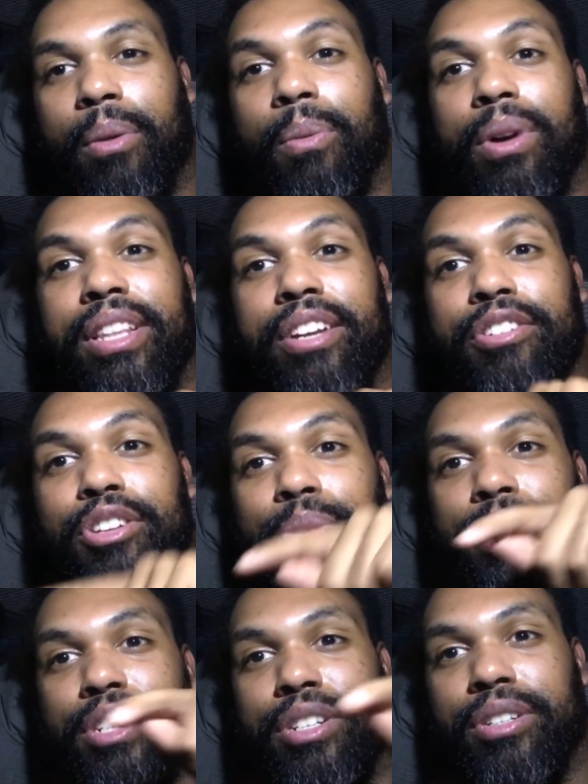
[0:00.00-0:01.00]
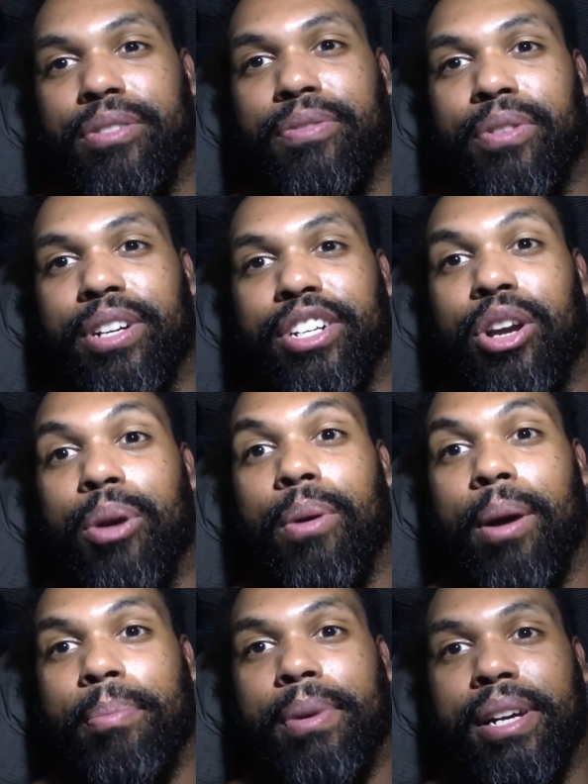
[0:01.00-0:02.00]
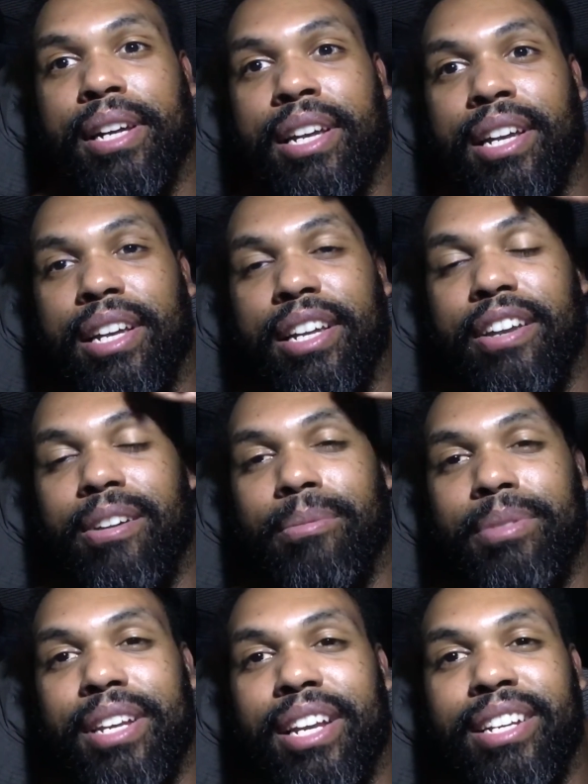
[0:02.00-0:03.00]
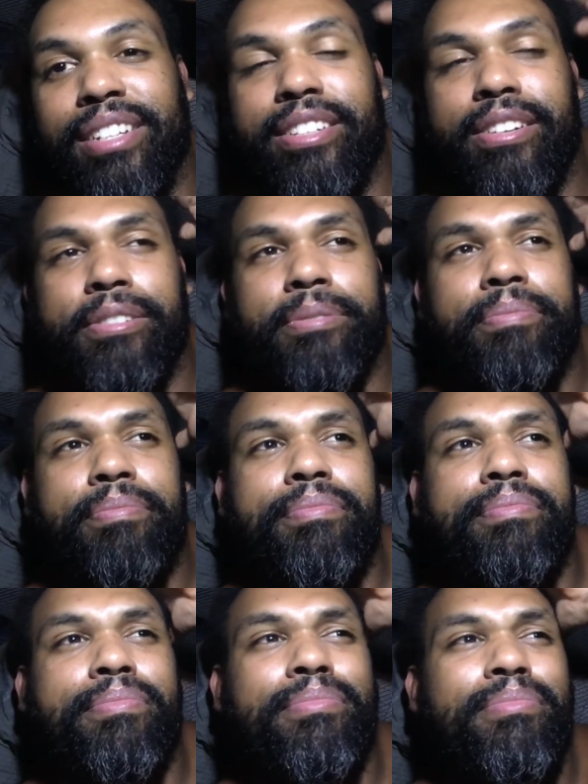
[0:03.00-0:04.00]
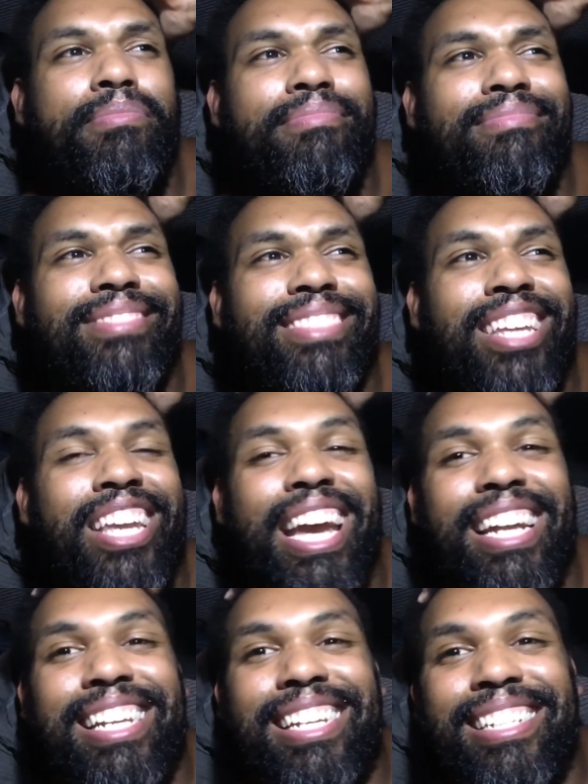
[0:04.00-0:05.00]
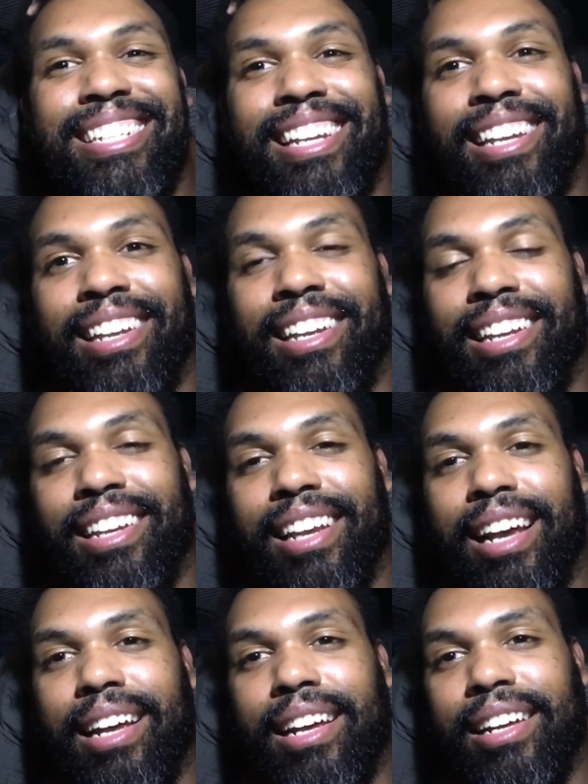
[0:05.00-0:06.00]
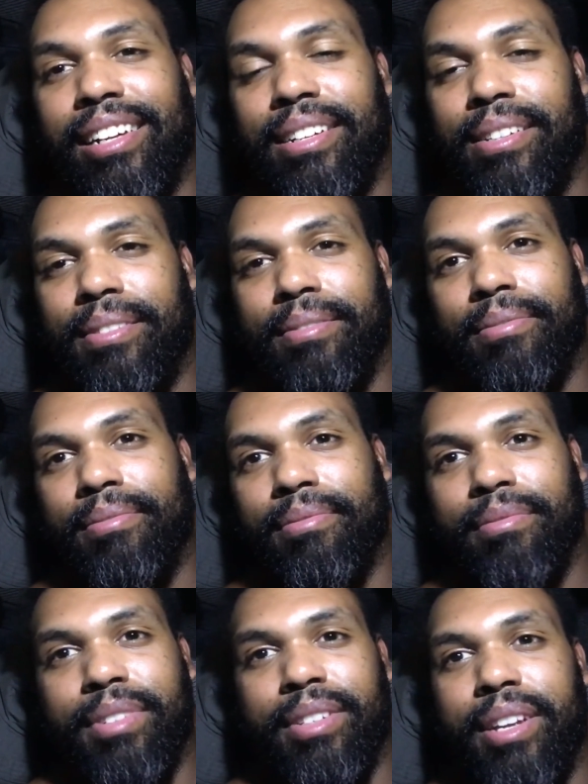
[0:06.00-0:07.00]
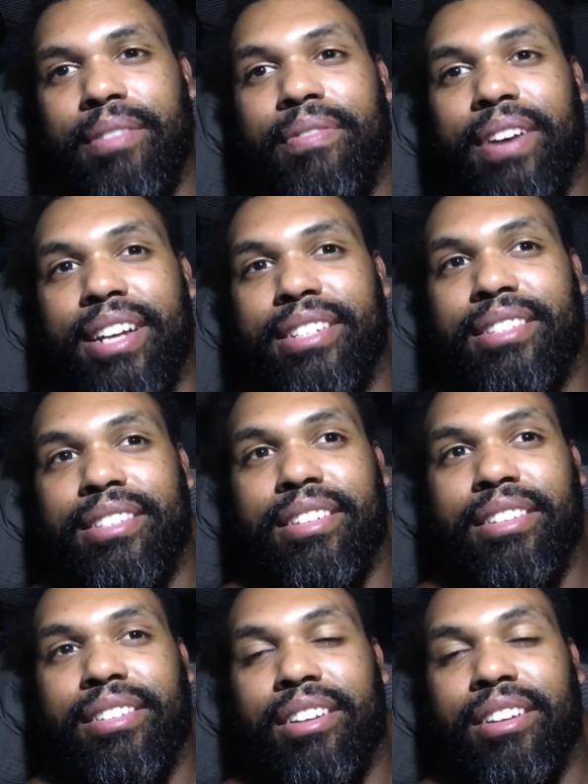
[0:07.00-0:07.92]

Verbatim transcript: what they're doing to for it to go up. You get what I'm saying? So you can't just uh, invest